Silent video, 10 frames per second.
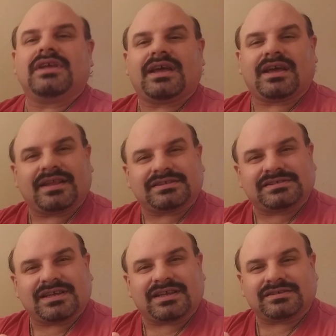Yeah,
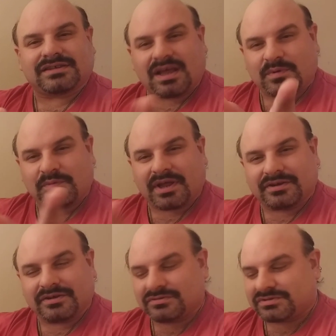that's it.
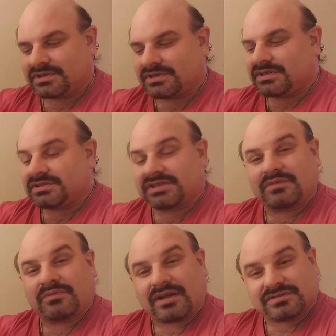Cameraman knows.
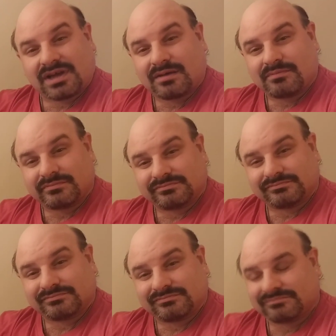Ski Round Top.
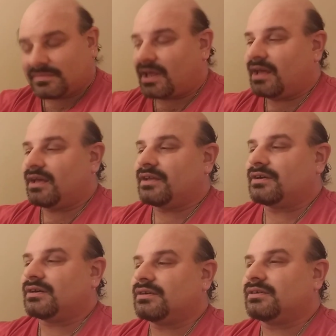And
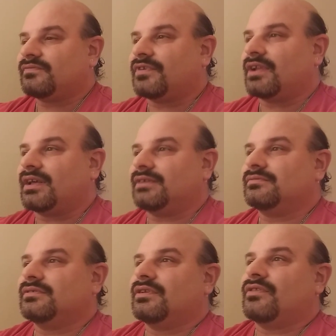for like
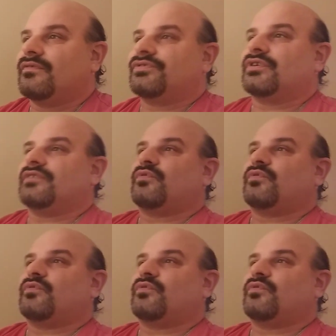30,